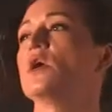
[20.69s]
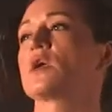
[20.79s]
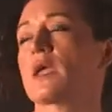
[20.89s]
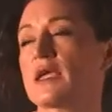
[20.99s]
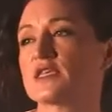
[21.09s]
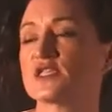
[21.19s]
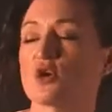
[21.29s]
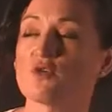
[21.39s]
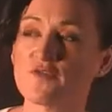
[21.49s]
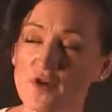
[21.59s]
Okay,
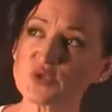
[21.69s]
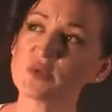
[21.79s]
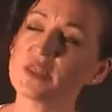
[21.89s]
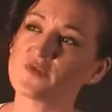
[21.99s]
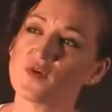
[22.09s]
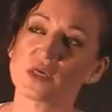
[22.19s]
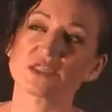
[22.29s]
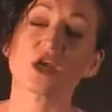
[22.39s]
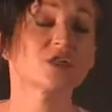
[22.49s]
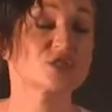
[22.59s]
so first we need to
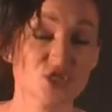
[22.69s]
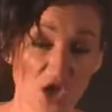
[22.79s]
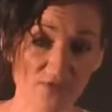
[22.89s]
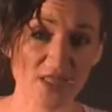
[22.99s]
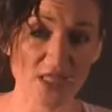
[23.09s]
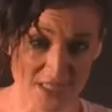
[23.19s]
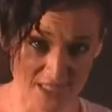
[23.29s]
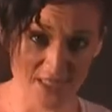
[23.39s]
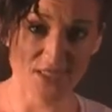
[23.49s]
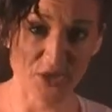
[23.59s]
focus on solving this
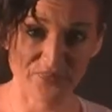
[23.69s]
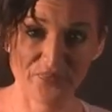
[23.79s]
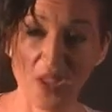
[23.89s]
system.